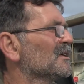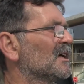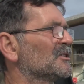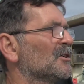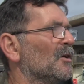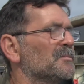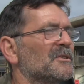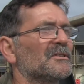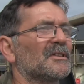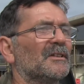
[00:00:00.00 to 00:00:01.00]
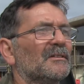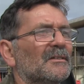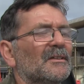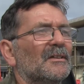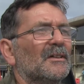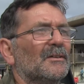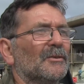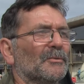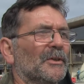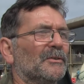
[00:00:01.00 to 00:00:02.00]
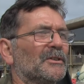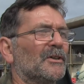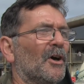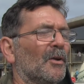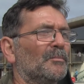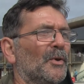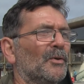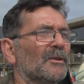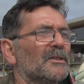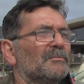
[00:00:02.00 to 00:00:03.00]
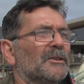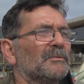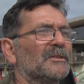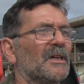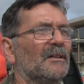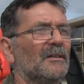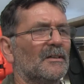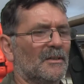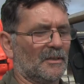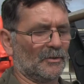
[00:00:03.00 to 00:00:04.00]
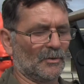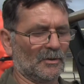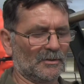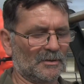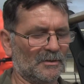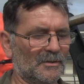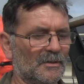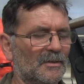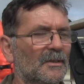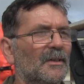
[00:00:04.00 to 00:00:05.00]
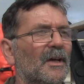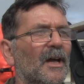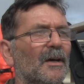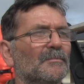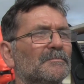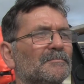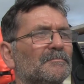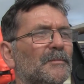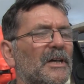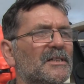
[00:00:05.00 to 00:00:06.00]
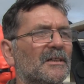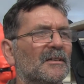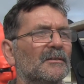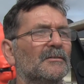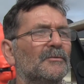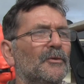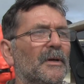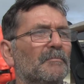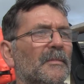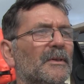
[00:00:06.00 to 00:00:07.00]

catch lobsters in what we used to call boolers, which was an old bicycle rim